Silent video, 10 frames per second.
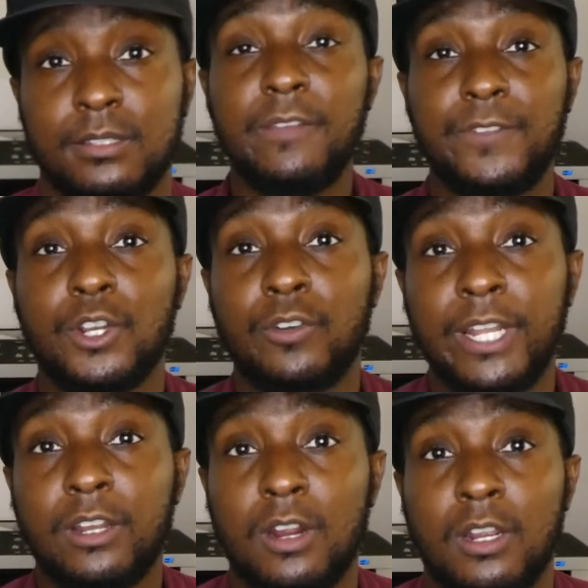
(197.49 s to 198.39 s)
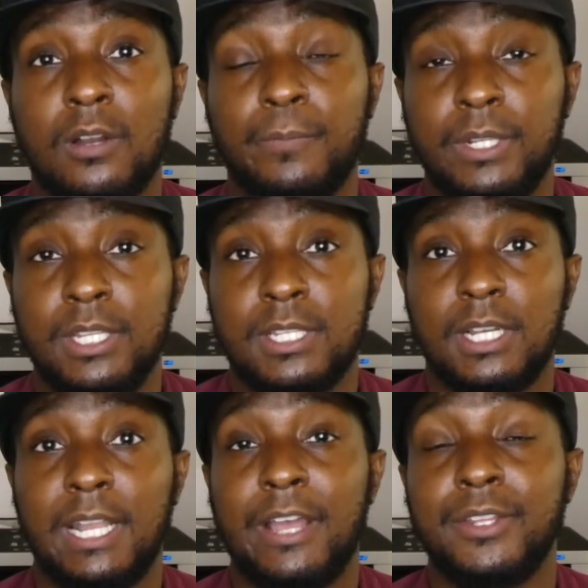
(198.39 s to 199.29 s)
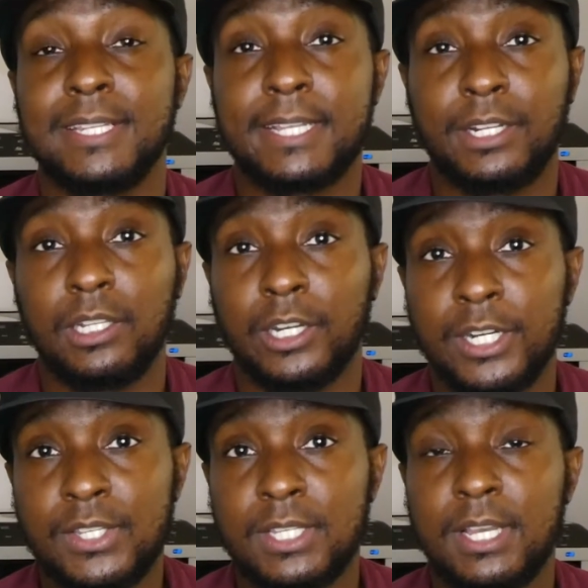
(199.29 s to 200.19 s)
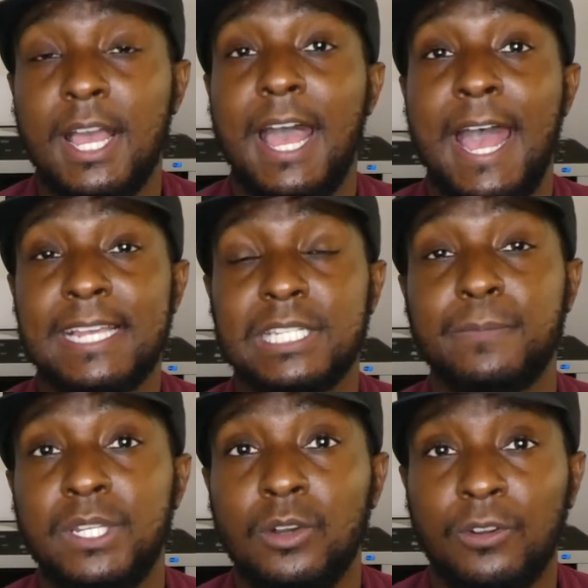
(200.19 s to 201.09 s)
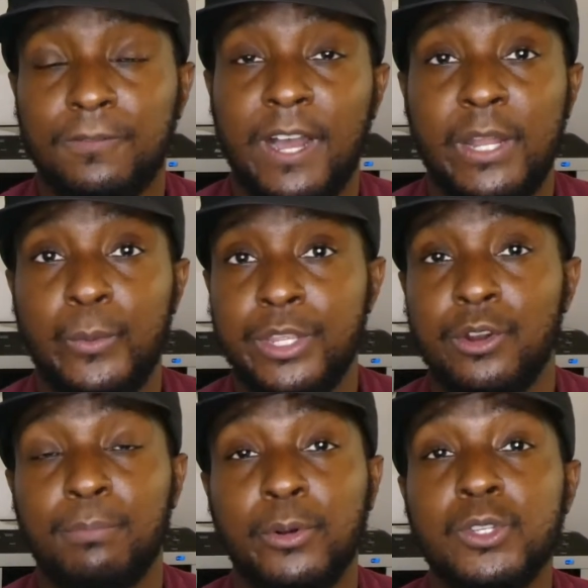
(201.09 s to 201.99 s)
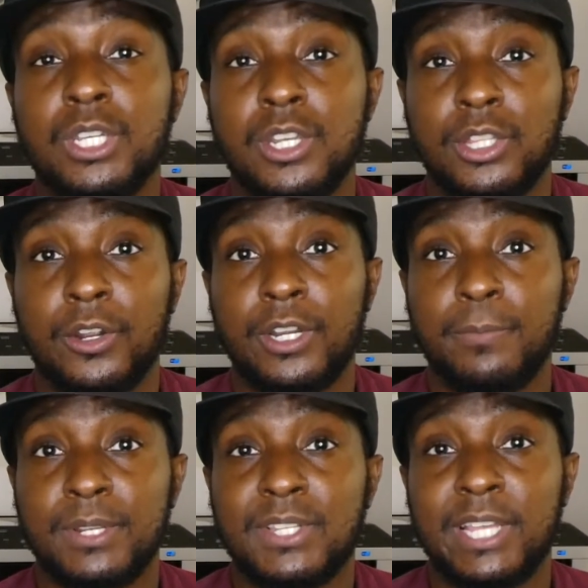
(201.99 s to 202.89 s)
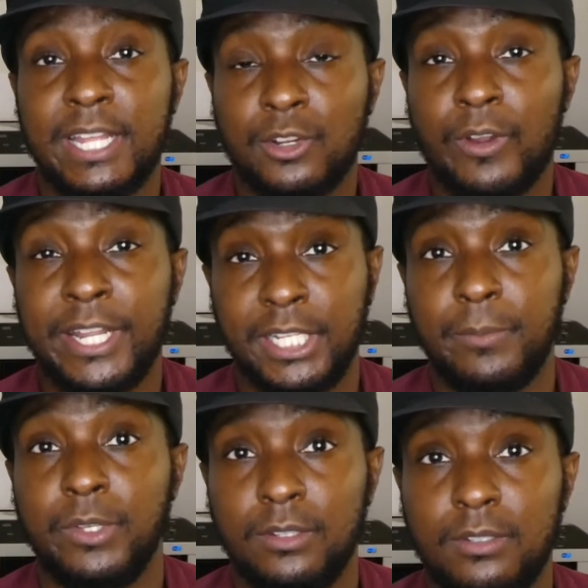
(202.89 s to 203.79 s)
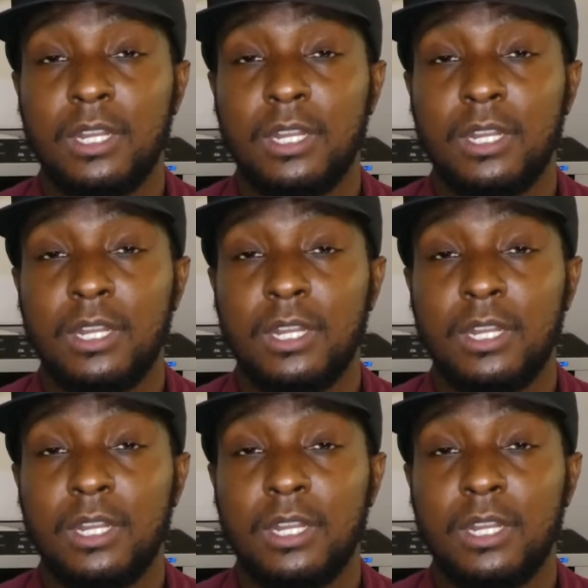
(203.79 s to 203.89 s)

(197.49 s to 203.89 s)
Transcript: If your credit card companies allow you to set alerts, ask to be notified when you're approaching your 30% credit limit.